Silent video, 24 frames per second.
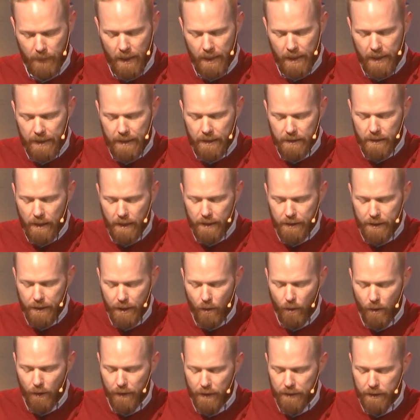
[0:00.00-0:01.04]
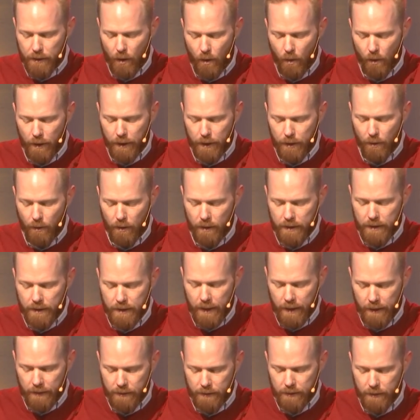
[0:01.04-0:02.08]
He does not deal with us according to our
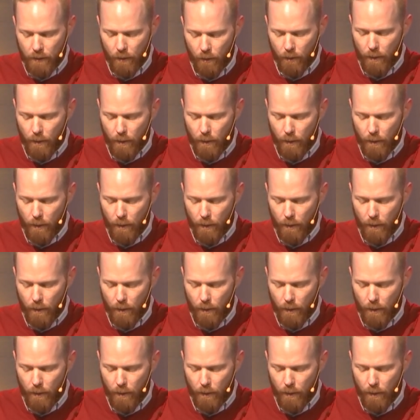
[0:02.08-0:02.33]
sins, nor